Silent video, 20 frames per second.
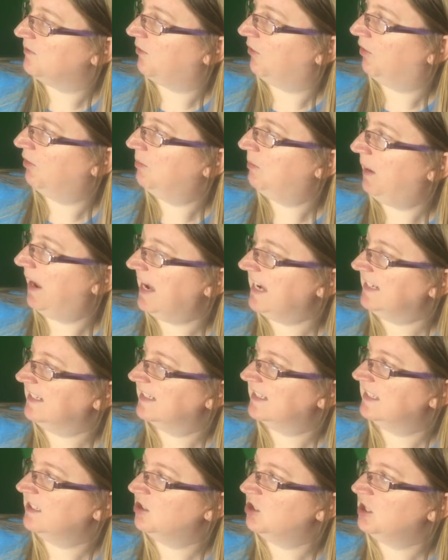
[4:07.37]
full of
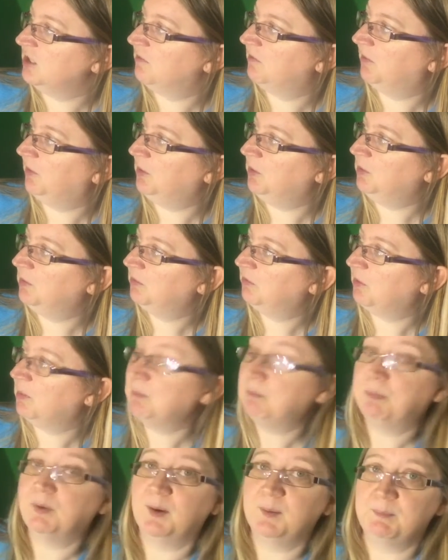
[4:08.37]
paints and she flew
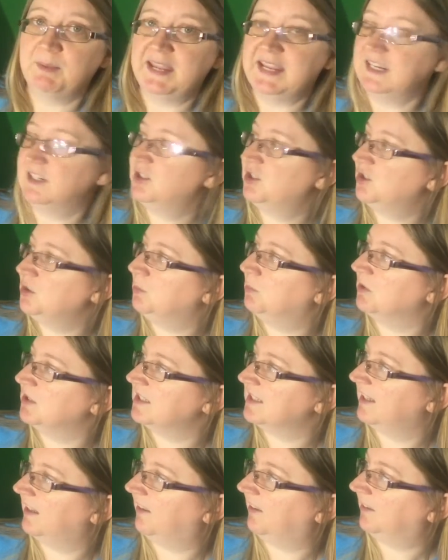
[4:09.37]
from Burbank to
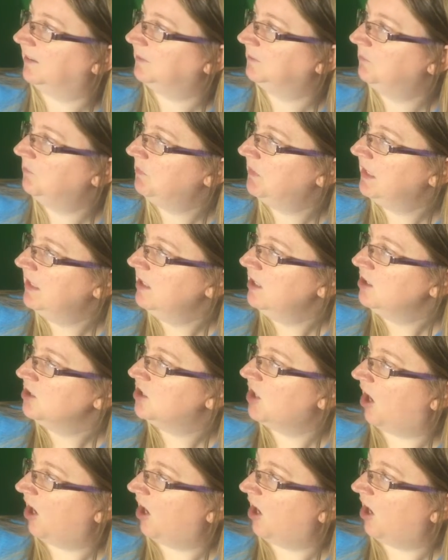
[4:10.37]
Brazil, to